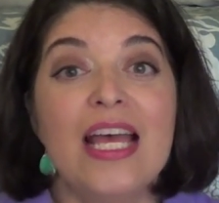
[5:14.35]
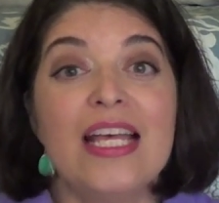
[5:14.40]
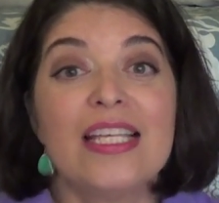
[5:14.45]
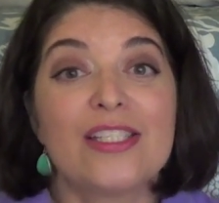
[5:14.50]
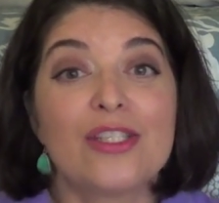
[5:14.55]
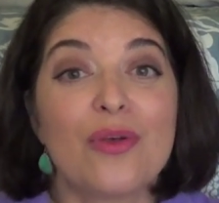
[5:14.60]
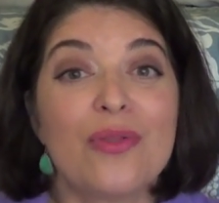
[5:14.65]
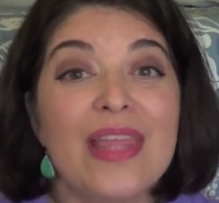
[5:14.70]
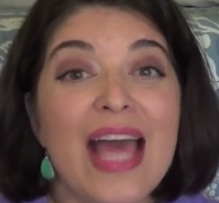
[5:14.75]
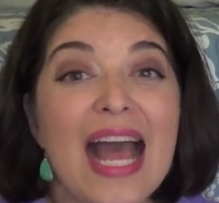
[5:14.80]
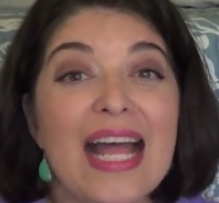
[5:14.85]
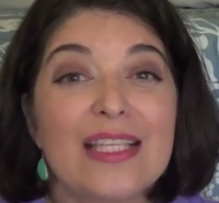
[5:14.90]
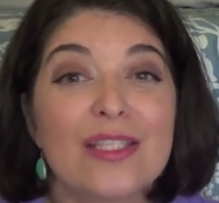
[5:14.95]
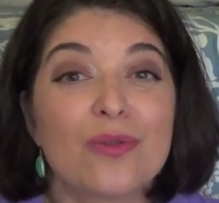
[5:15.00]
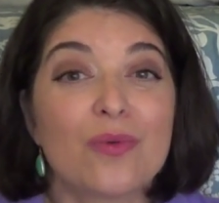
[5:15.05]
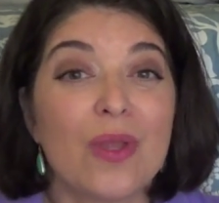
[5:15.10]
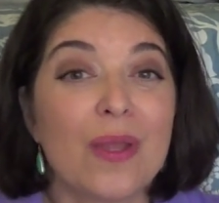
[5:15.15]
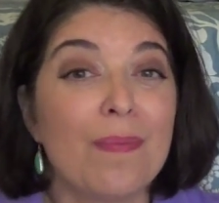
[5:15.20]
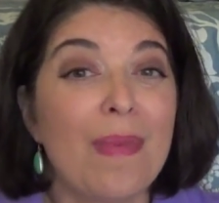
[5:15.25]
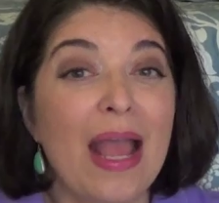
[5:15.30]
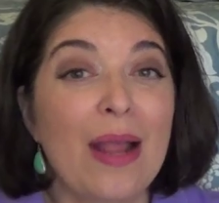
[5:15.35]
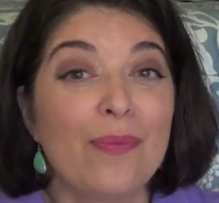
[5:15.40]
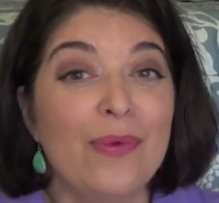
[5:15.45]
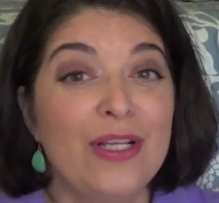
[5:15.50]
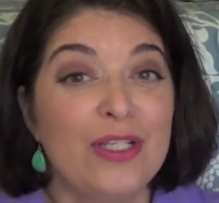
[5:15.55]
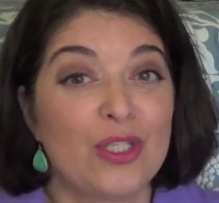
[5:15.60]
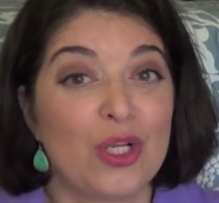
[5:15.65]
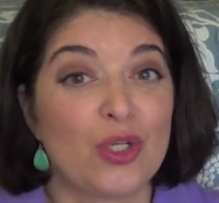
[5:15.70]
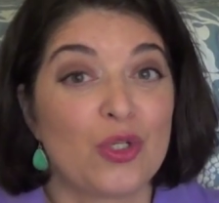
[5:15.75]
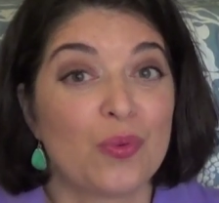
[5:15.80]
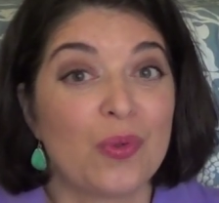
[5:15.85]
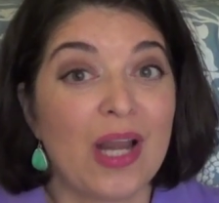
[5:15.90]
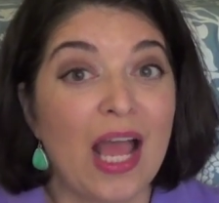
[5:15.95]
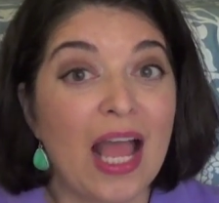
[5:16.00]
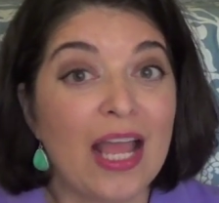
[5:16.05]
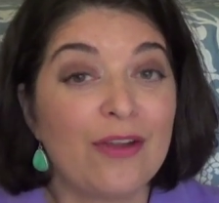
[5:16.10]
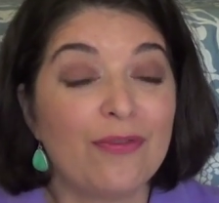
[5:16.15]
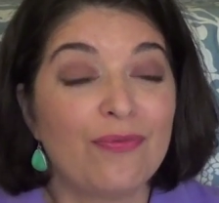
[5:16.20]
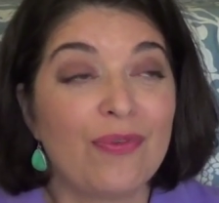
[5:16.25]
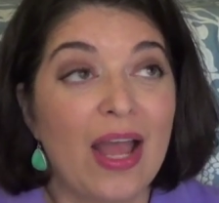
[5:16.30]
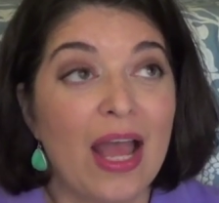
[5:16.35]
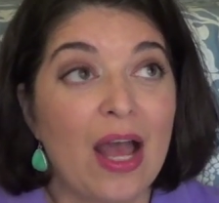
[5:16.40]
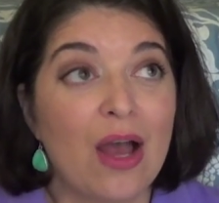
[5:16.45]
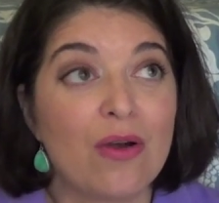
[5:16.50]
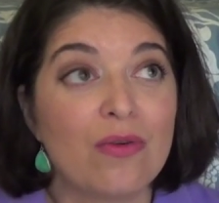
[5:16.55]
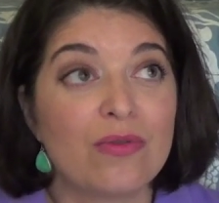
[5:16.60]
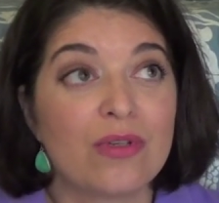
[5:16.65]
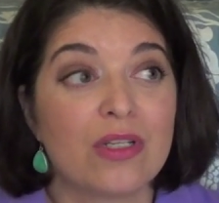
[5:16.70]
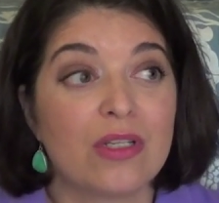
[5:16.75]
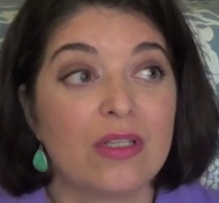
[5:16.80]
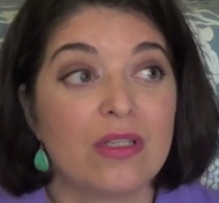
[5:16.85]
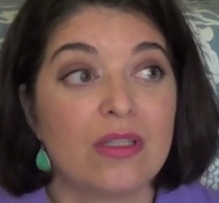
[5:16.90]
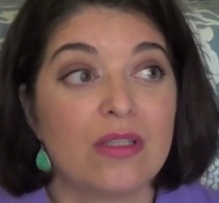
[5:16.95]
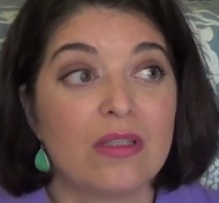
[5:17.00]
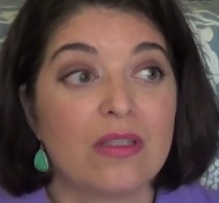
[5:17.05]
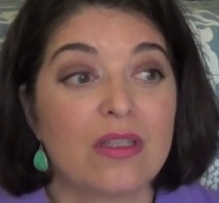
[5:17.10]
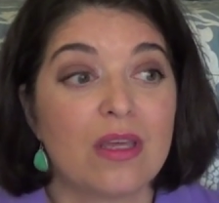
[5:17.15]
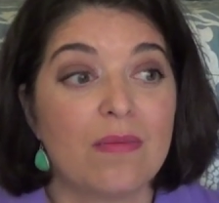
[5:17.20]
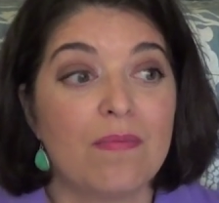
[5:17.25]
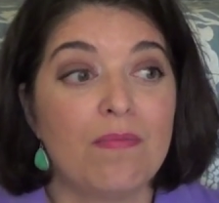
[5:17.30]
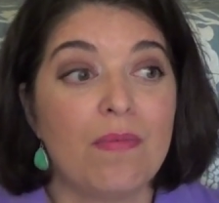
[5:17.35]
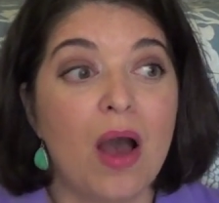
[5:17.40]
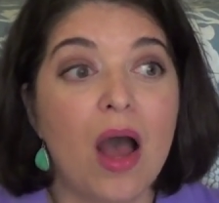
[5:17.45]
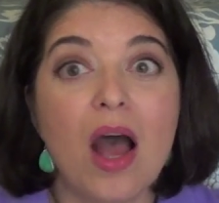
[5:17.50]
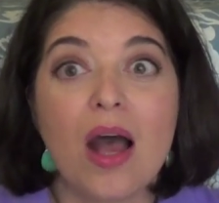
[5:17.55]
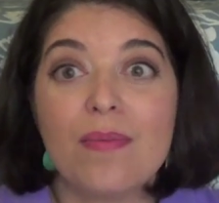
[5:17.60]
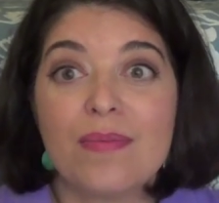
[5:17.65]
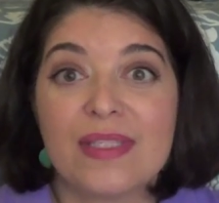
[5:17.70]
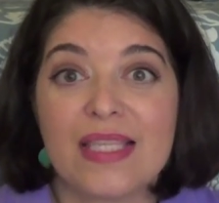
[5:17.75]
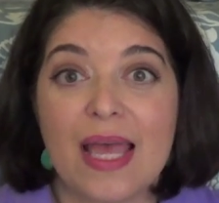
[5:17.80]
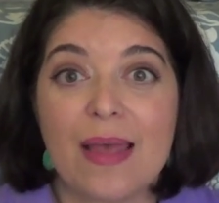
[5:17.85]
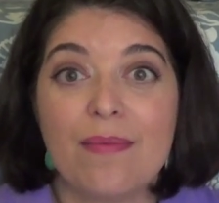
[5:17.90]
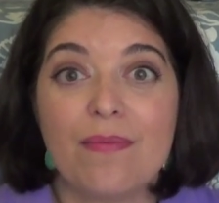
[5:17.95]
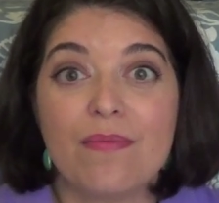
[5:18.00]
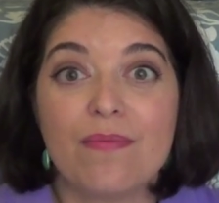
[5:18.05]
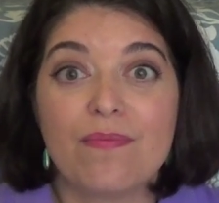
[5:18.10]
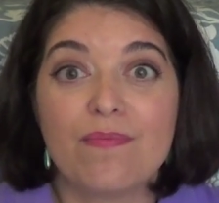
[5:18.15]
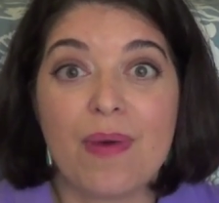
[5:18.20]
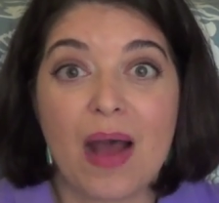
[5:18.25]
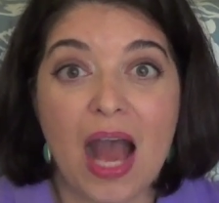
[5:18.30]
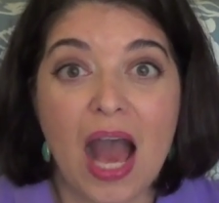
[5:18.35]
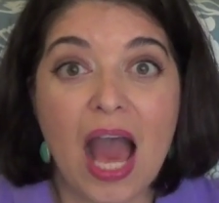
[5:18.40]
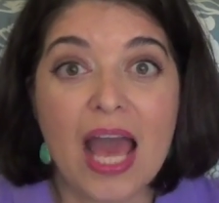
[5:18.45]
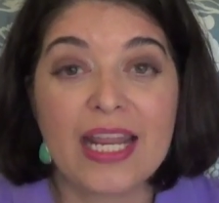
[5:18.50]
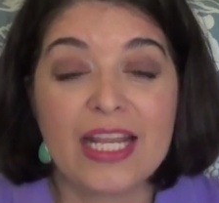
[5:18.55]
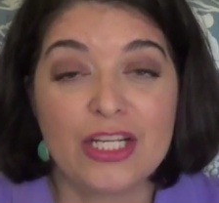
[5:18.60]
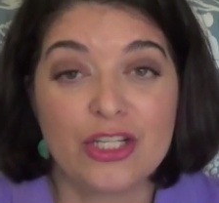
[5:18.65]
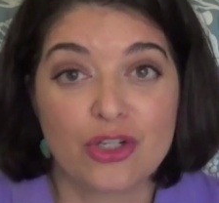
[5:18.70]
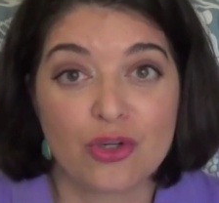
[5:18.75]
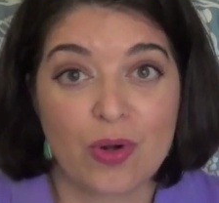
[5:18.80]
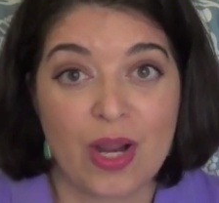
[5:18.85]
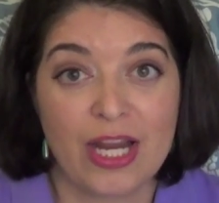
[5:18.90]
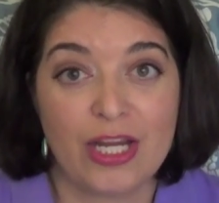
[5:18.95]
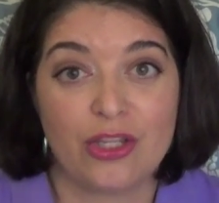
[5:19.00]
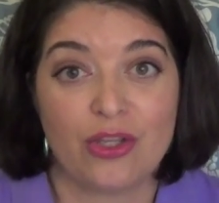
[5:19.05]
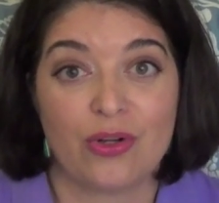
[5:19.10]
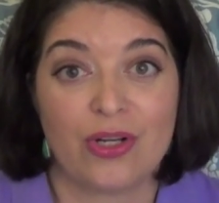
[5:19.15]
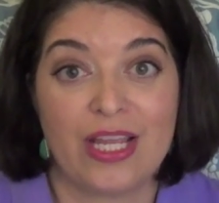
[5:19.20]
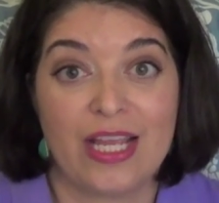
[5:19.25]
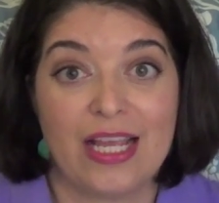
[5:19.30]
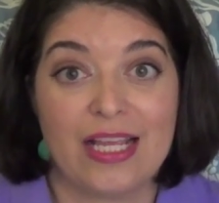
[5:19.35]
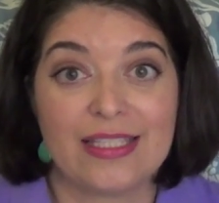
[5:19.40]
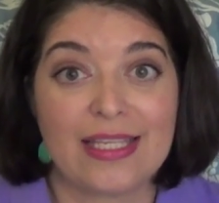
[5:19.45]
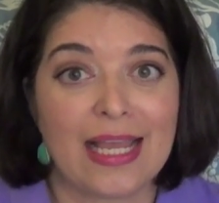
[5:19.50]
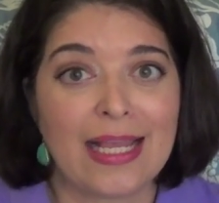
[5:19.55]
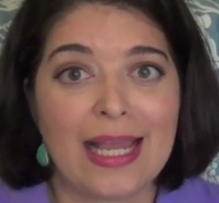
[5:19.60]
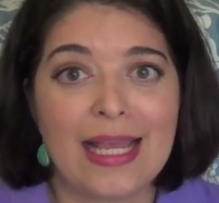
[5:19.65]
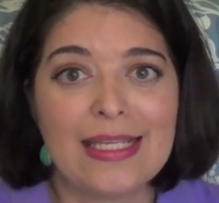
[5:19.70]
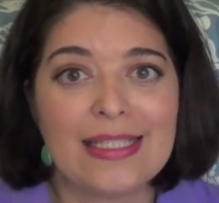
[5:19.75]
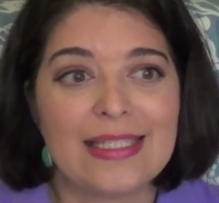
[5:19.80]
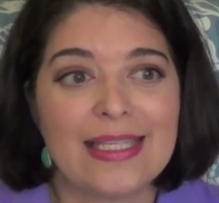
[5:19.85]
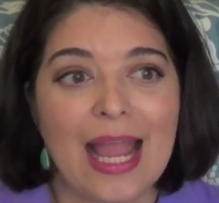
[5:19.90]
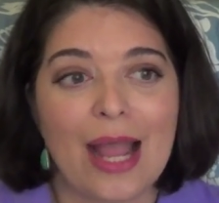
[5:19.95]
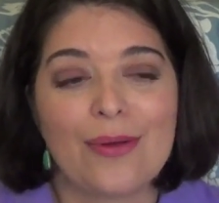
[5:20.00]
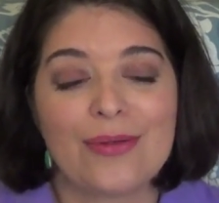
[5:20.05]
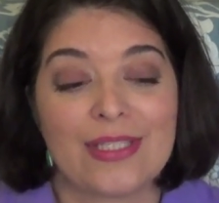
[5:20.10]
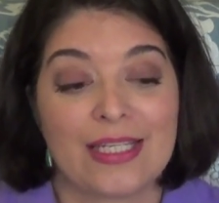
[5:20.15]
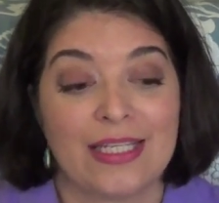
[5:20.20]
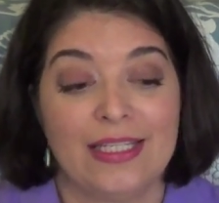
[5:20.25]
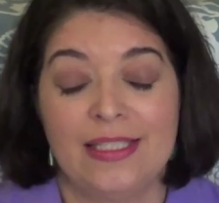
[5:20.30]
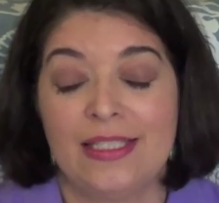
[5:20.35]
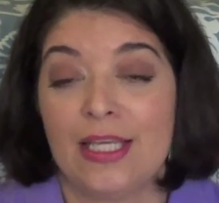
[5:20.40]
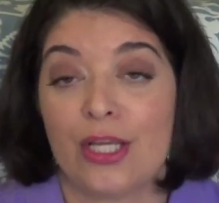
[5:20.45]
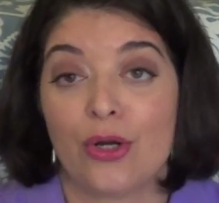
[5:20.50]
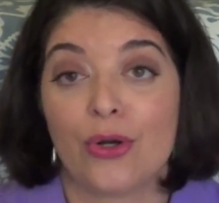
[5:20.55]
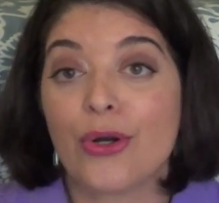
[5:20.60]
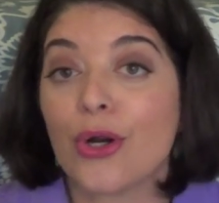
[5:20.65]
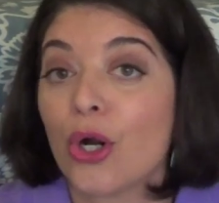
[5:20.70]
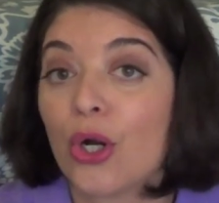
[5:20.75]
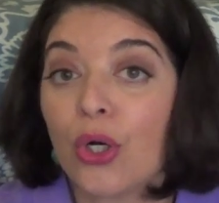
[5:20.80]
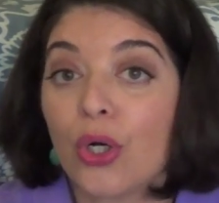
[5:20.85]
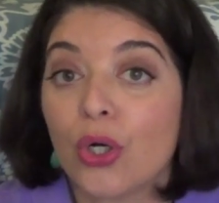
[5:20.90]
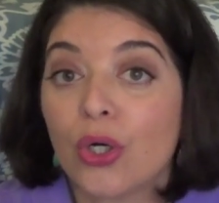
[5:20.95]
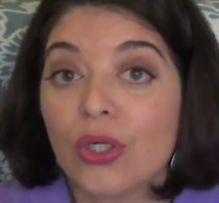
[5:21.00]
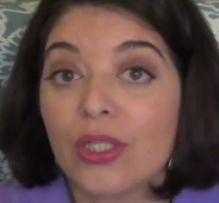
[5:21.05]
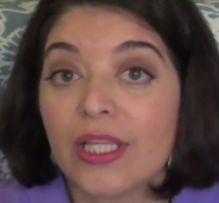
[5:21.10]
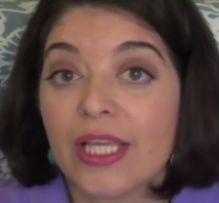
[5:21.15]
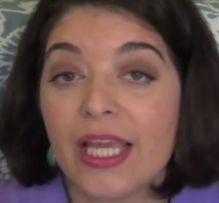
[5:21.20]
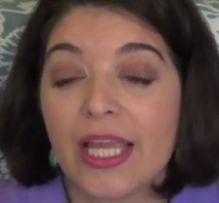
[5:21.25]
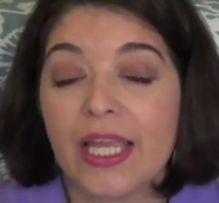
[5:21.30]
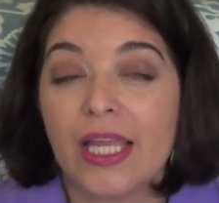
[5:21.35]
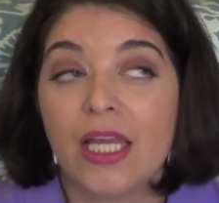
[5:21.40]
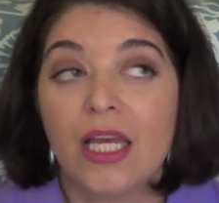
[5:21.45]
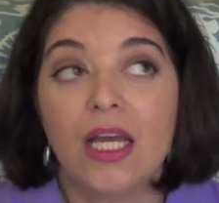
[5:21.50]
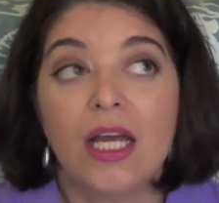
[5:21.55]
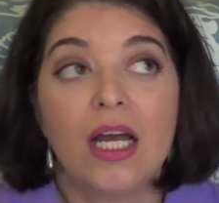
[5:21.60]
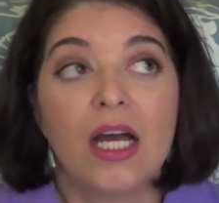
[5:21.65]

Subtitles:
So that's, in my research, when I found the moms that potty trained their kids, I guess now it's considered early.